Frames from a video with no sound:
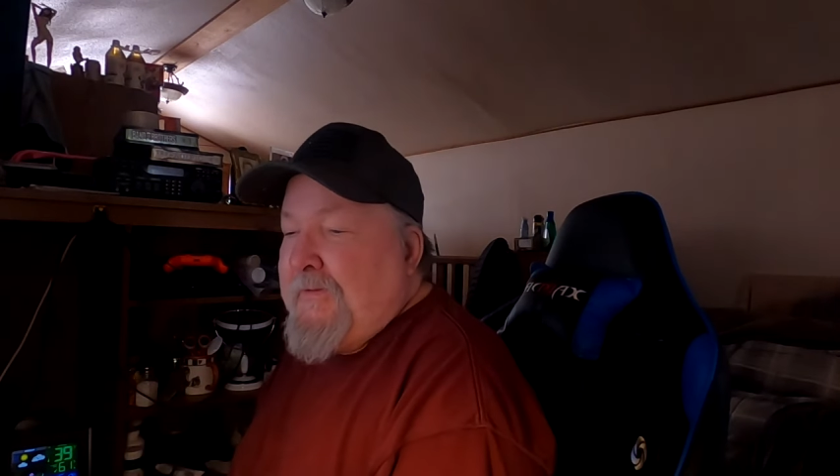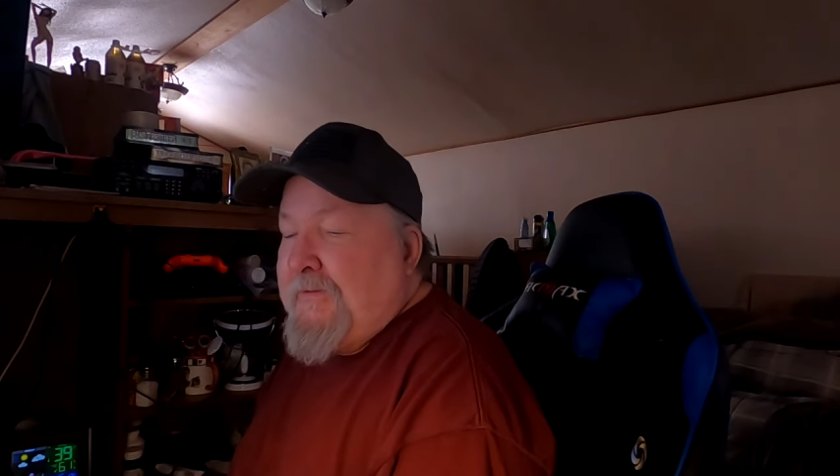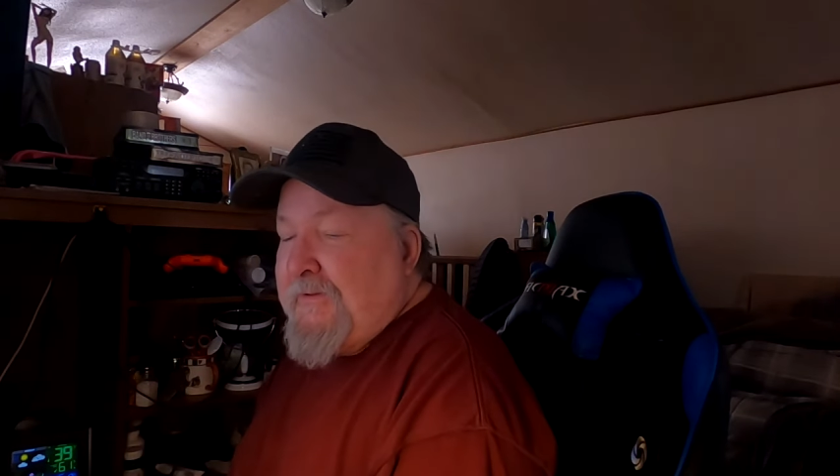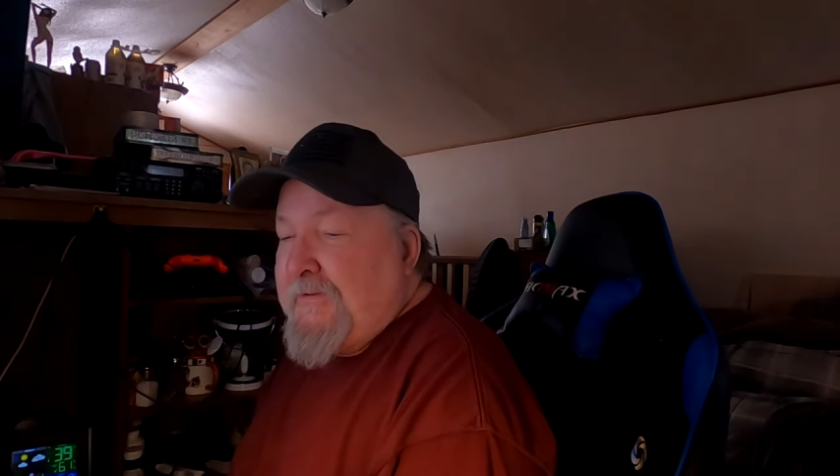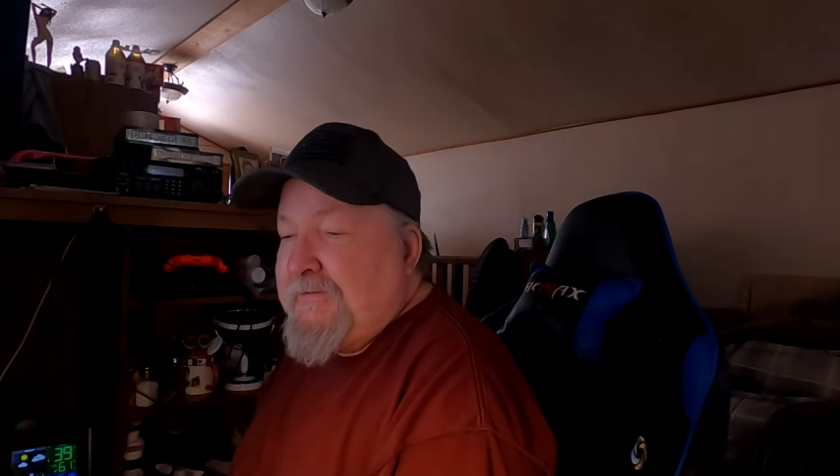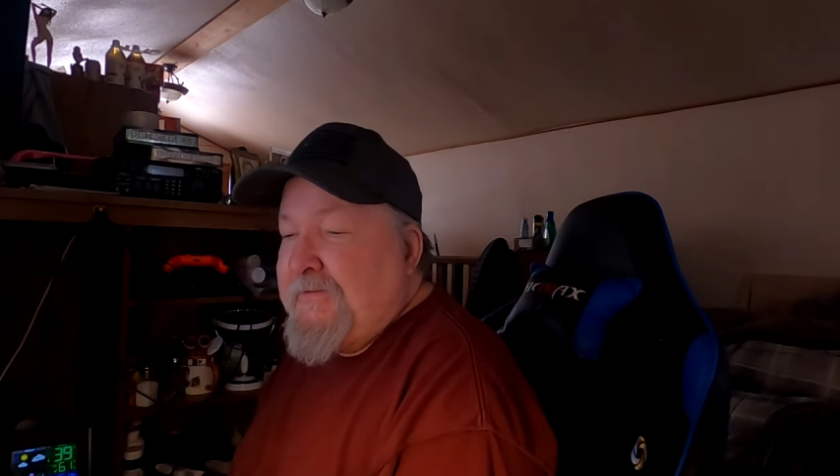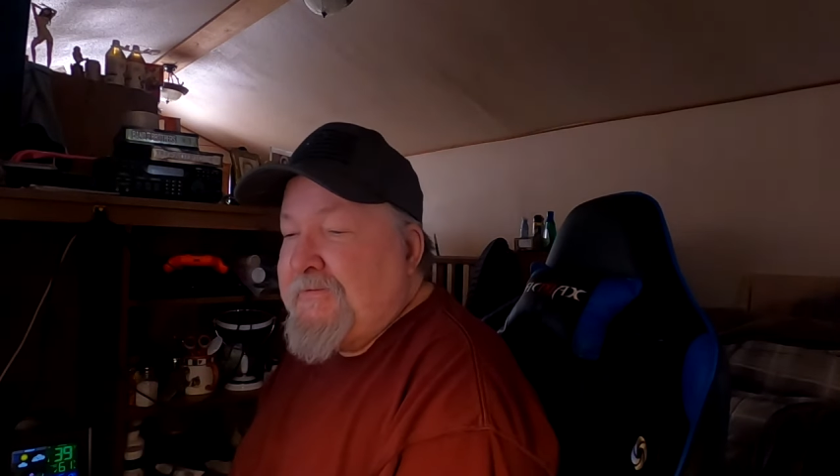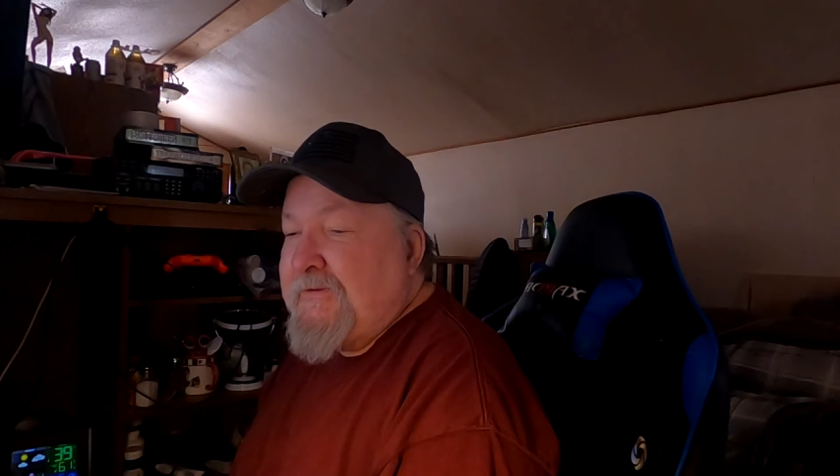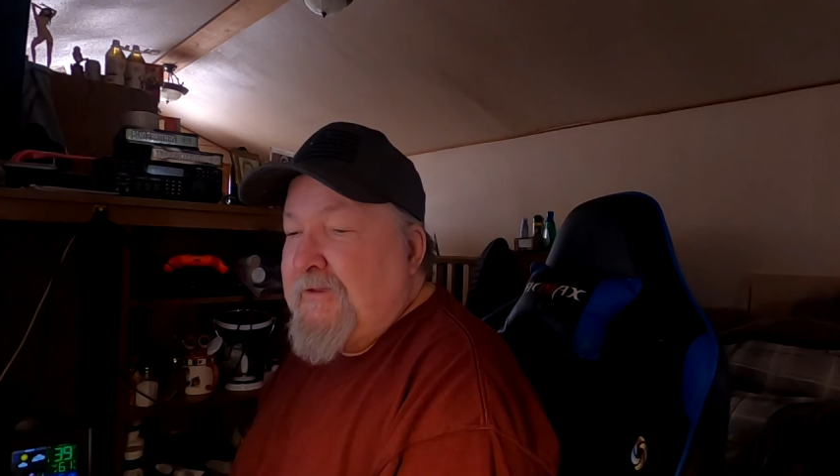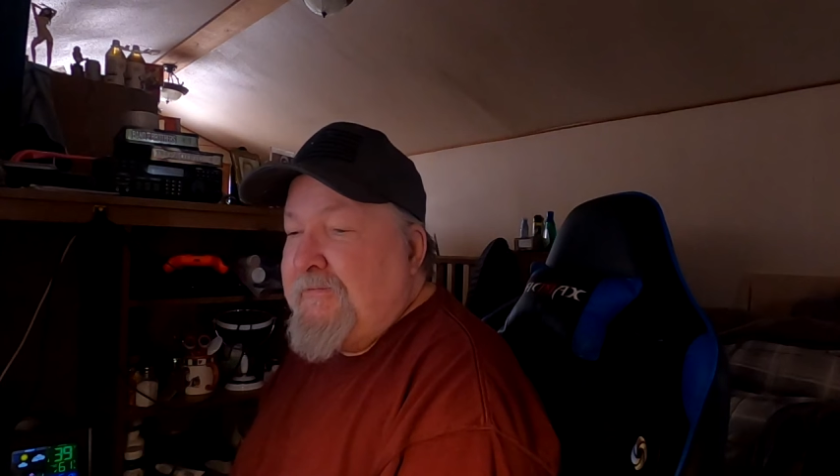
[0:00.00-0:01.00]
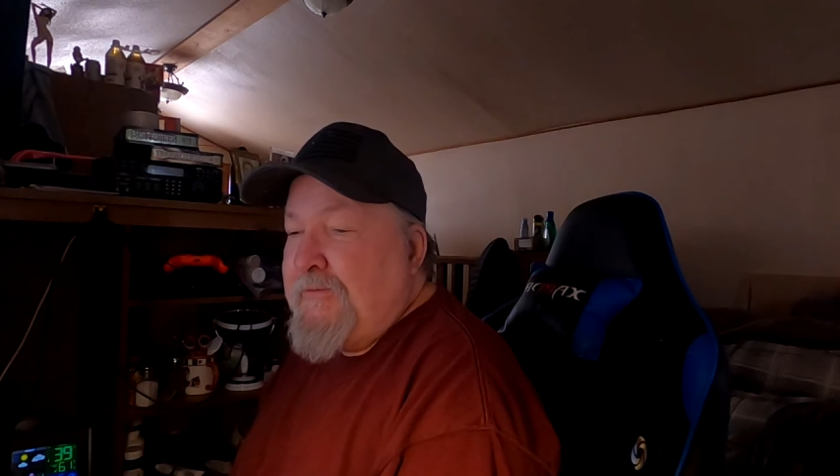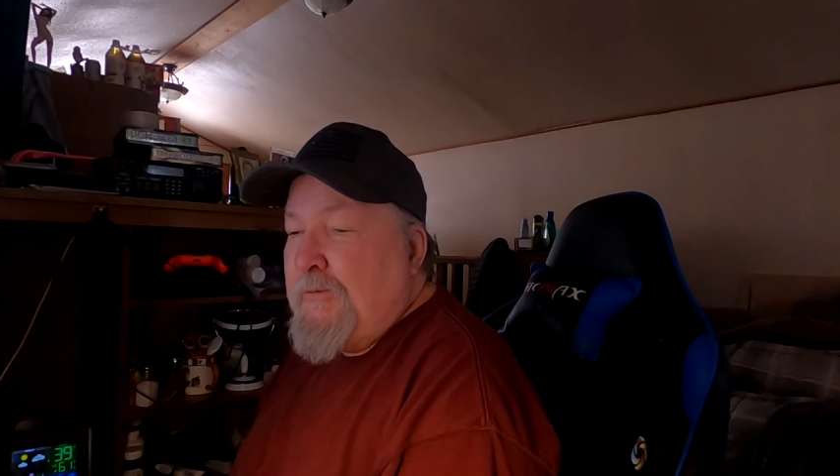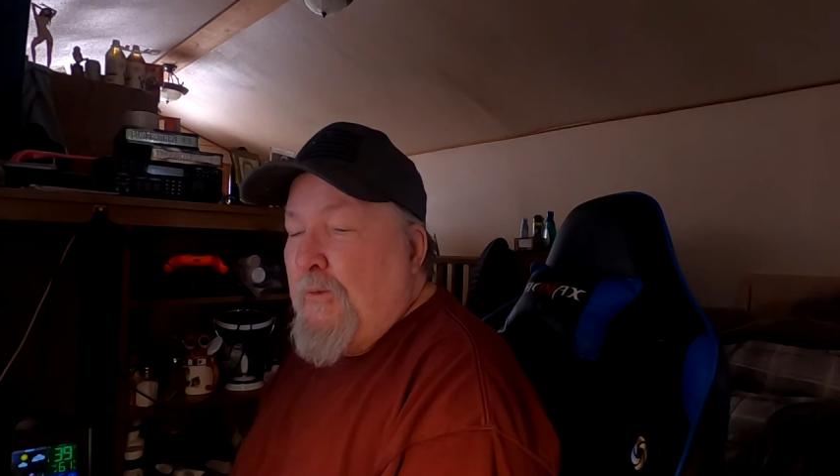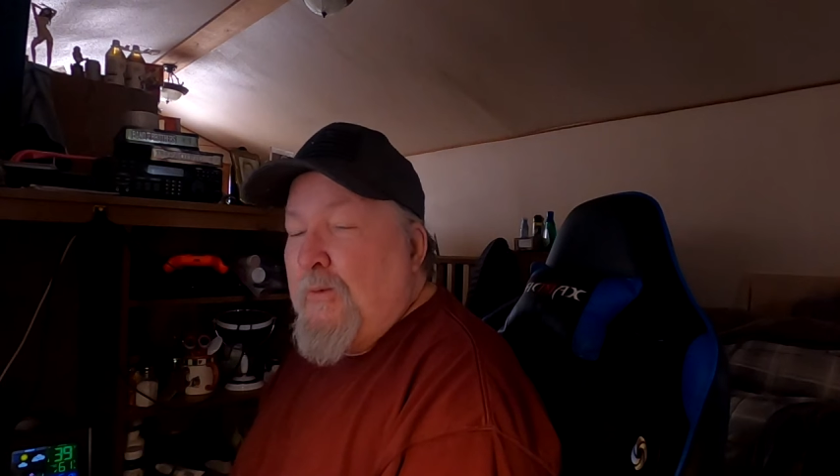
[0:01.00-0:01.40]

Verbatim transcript: The deal is if you